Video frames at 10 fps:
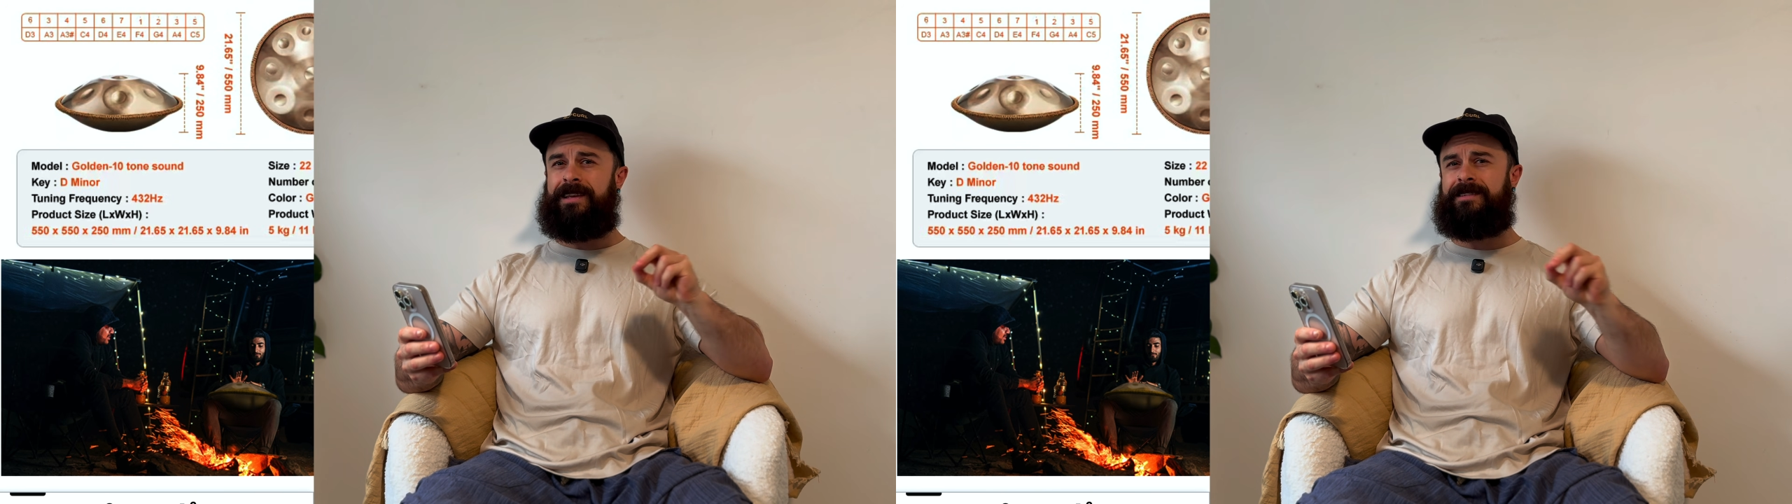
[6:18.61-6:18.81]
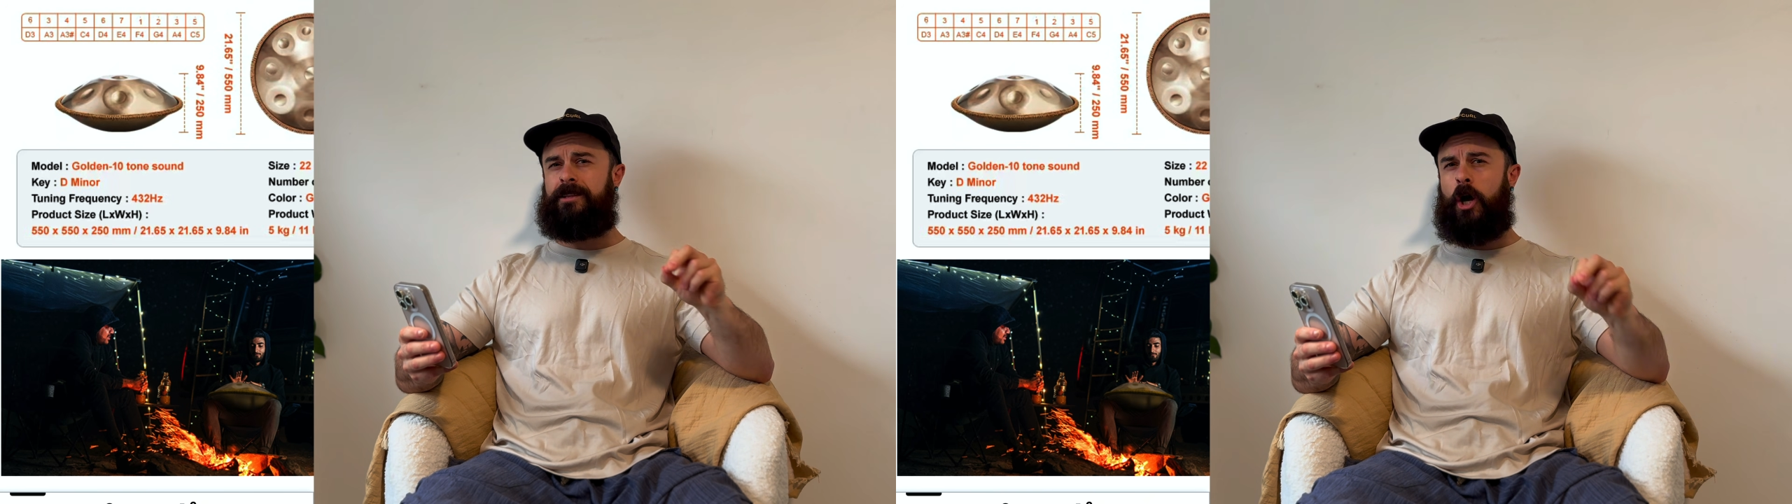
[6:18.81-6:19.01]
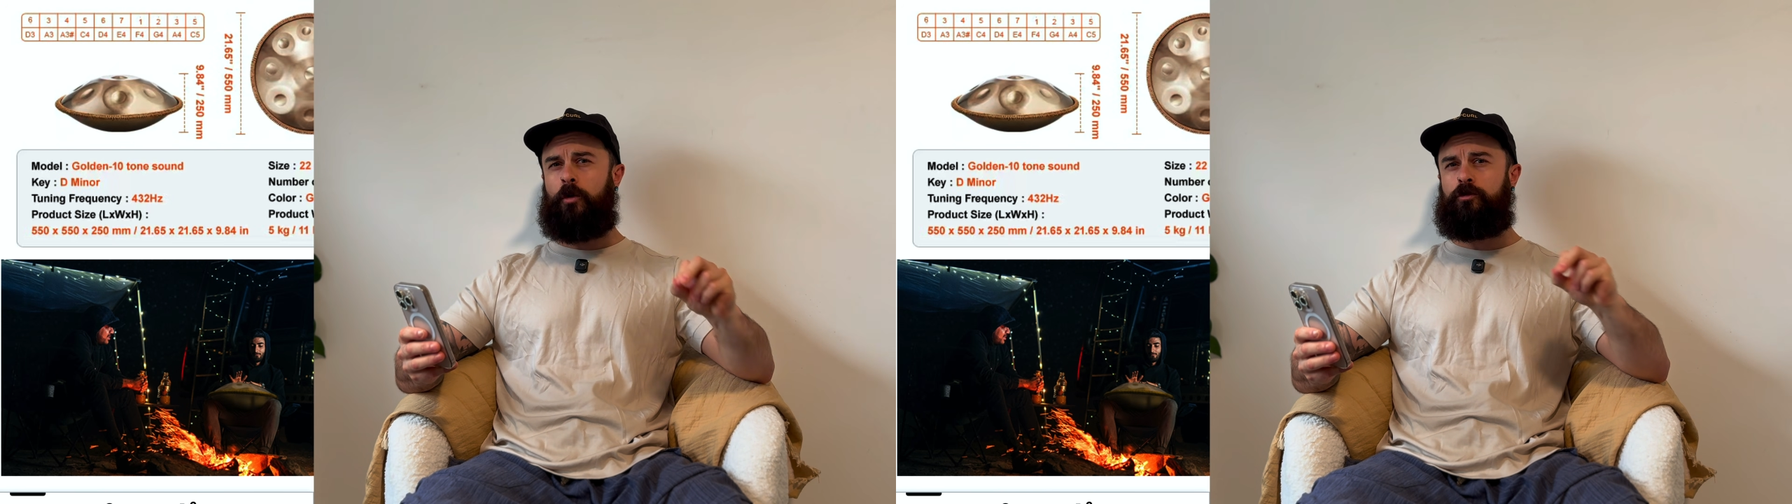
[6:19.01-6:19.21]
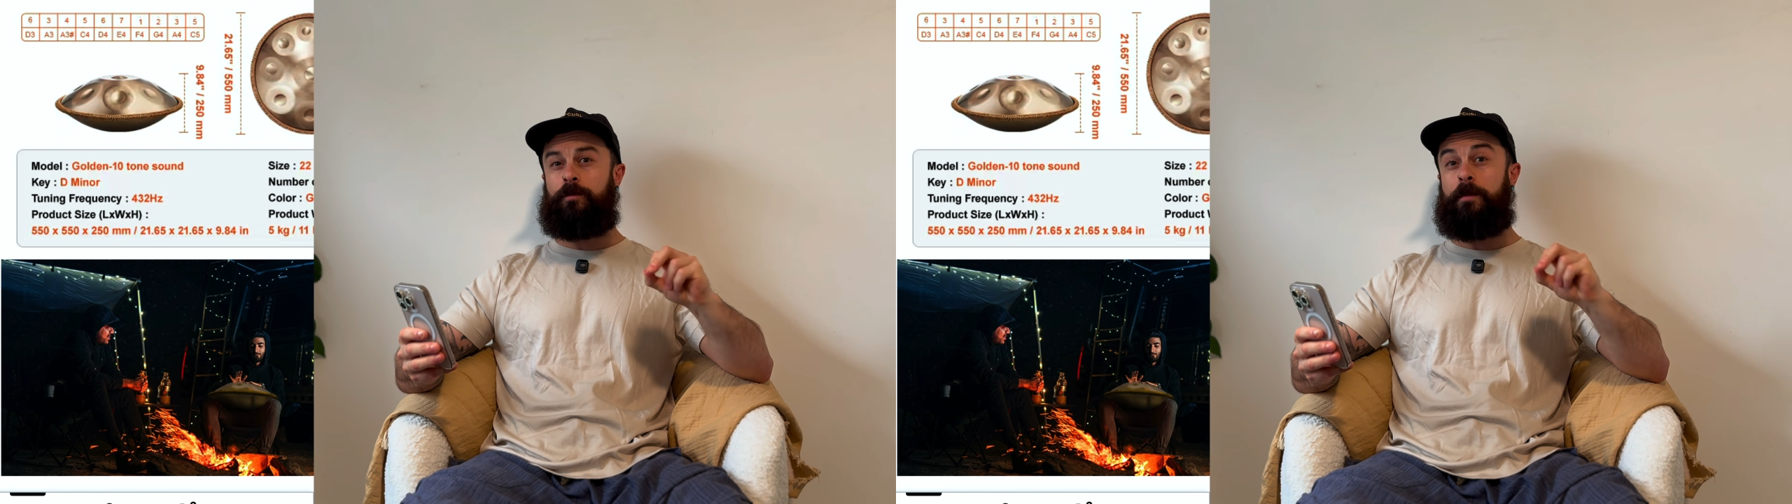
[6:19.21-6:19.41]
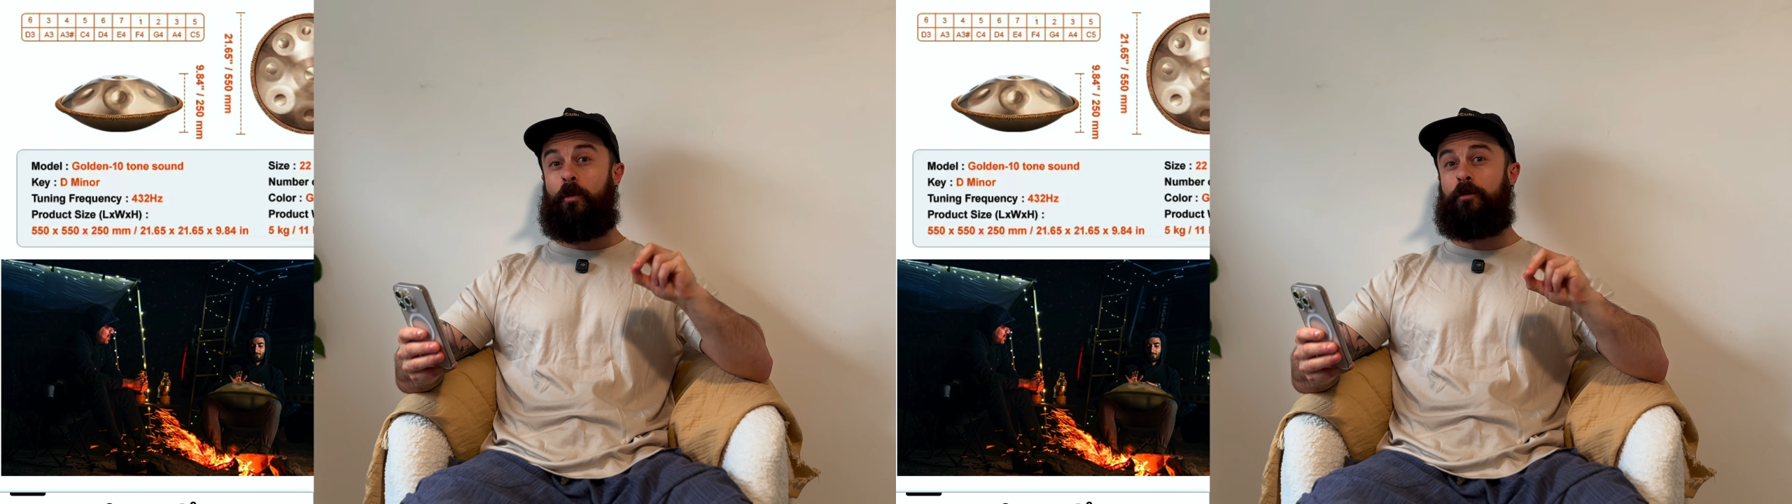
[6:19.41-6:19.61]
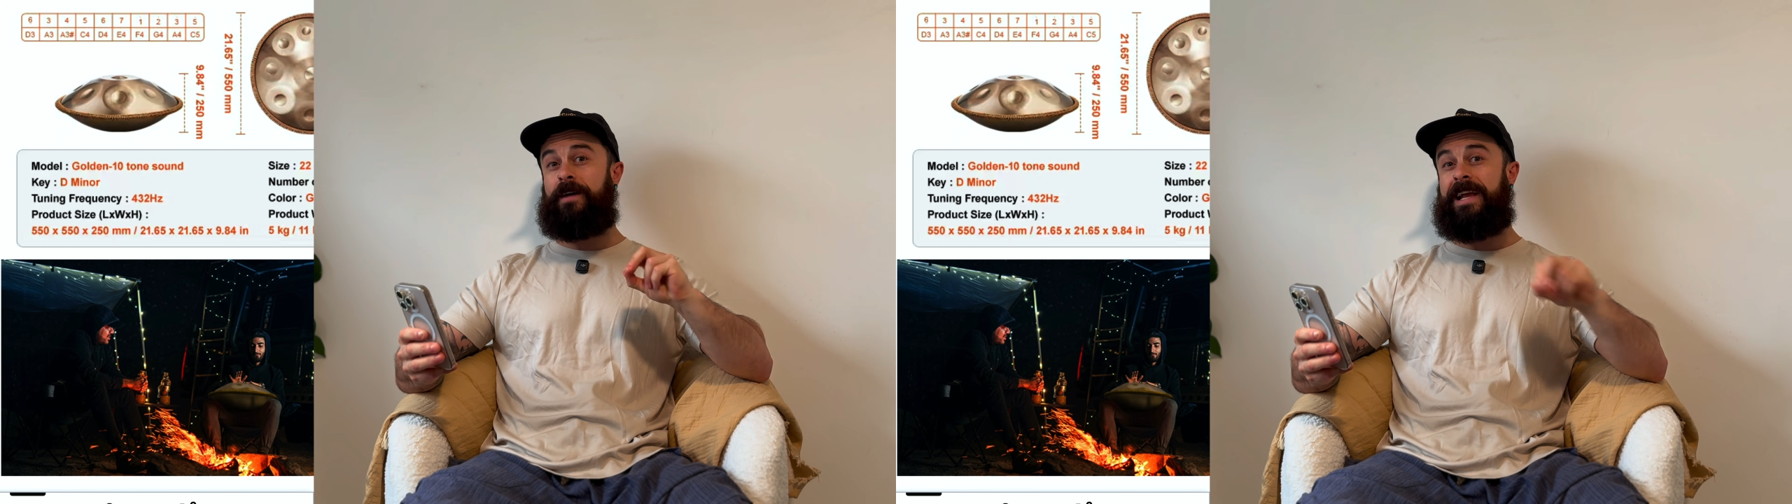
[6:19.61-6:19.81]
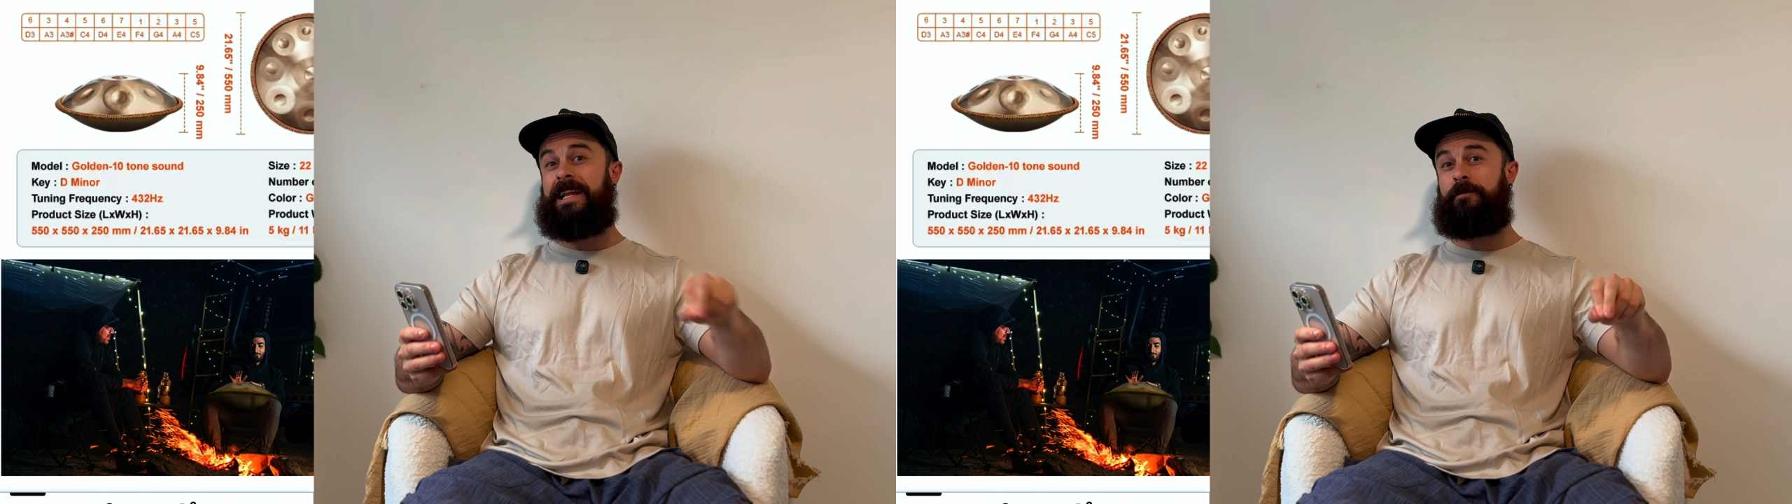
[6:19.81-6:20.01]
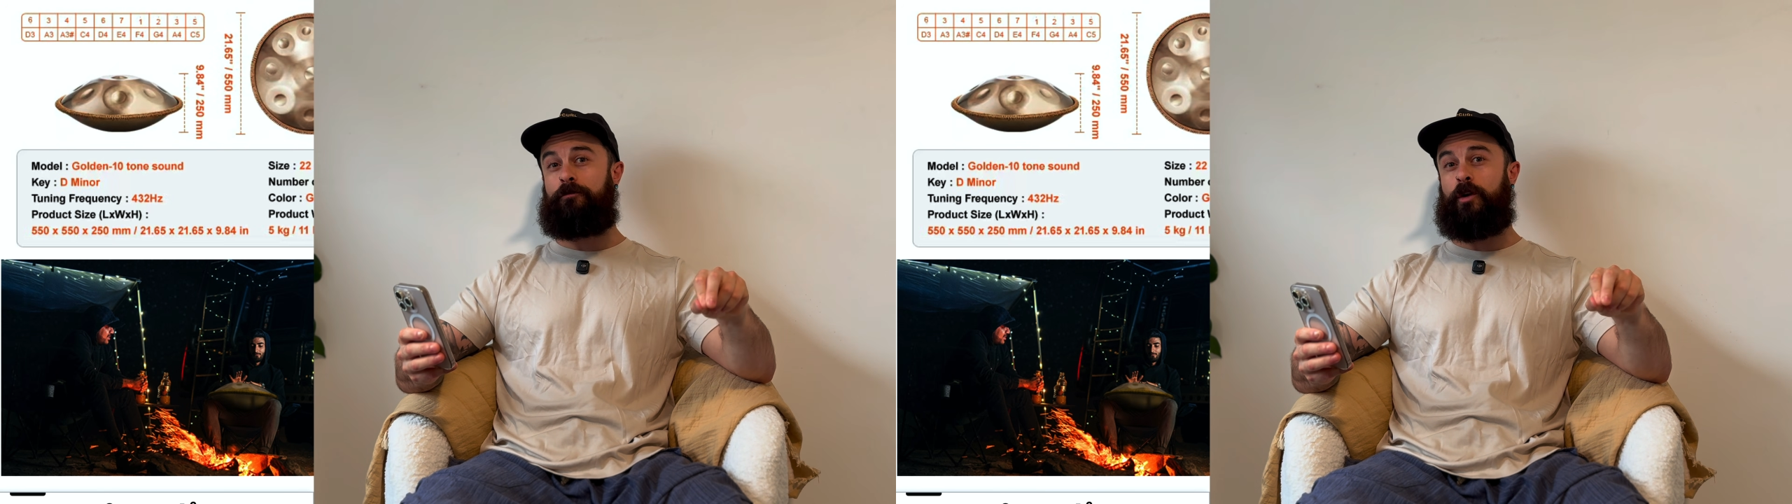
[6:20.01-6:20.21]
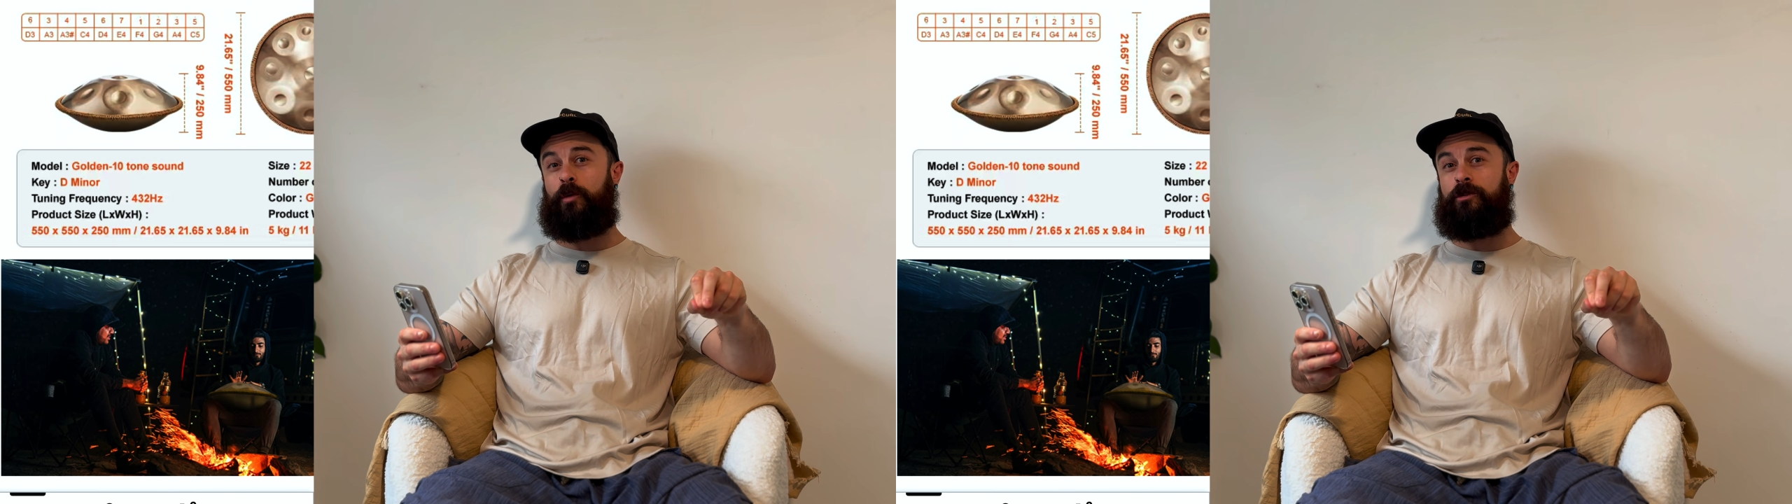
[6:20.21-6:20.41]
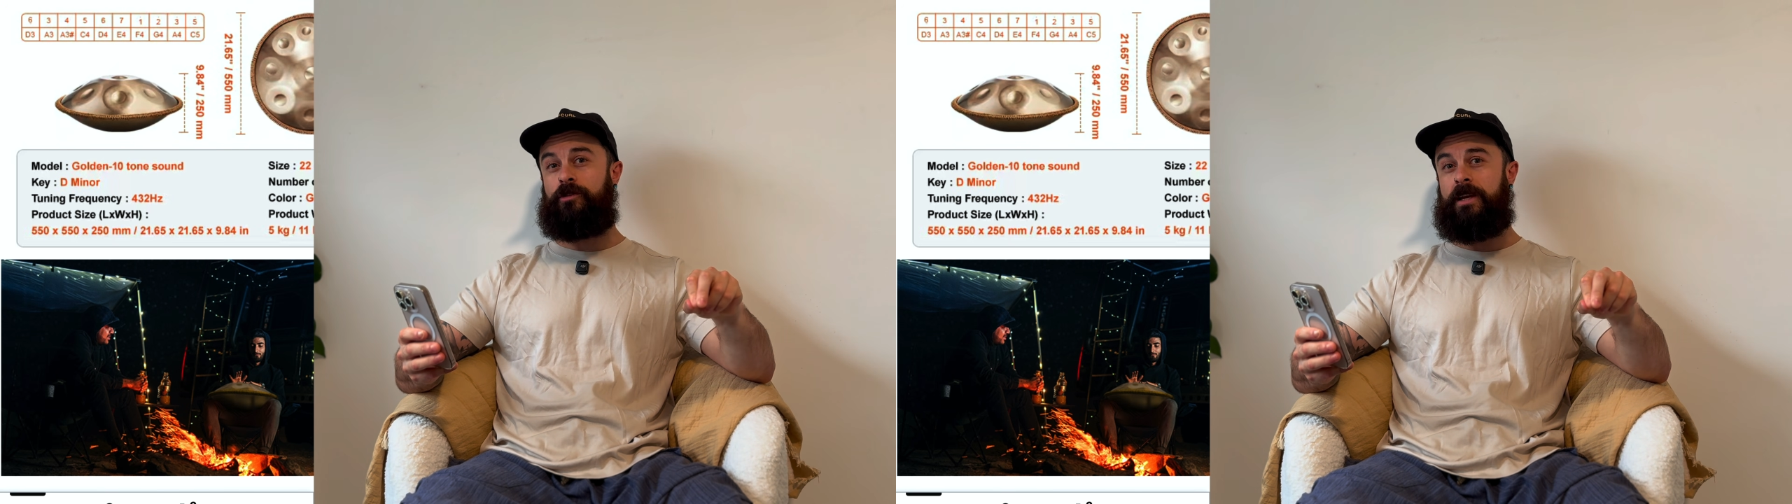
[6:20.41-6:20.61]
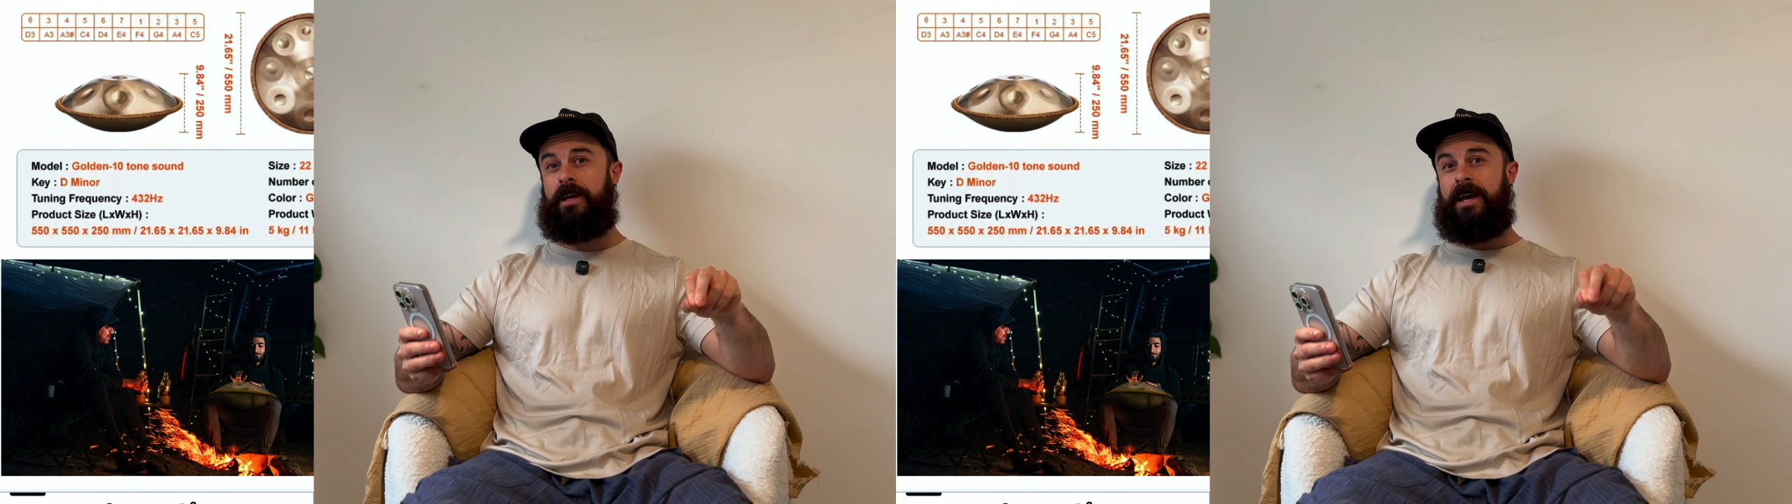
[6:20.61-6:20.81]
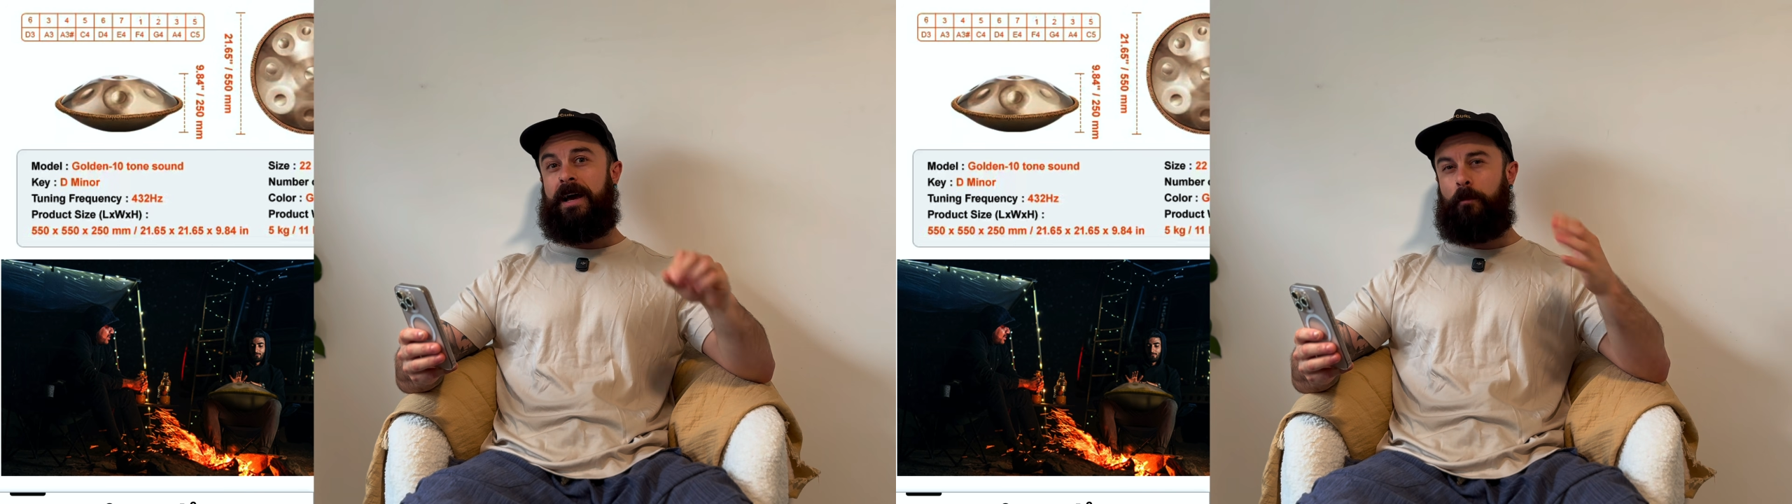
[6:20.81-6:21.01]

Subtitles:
is known to be more of a healing frequency,